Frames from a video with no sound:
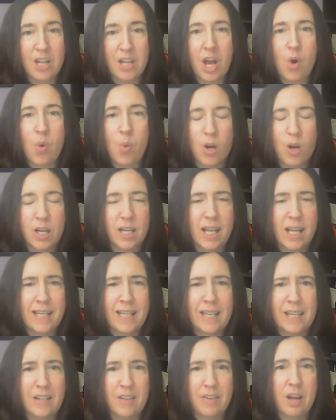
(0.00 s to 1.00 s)
not what can I
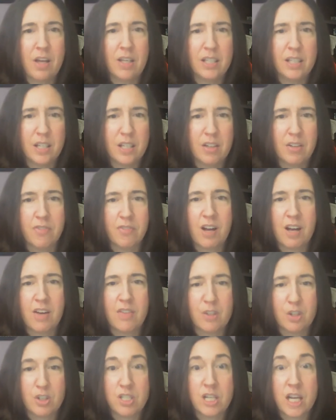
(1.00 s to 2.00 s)
get in a year, five
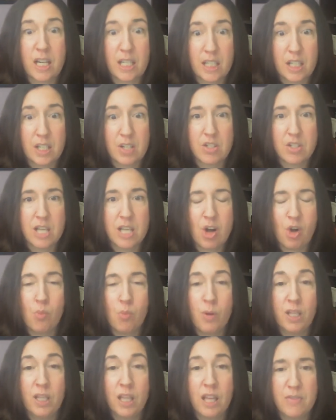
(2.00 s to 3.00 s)
year, ten years. How will
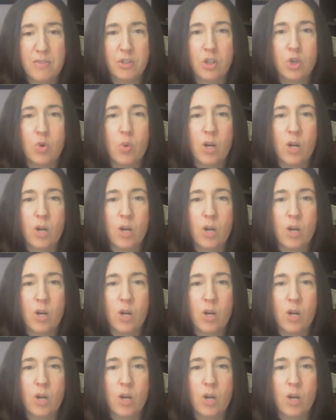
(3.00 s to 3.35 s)
my life look?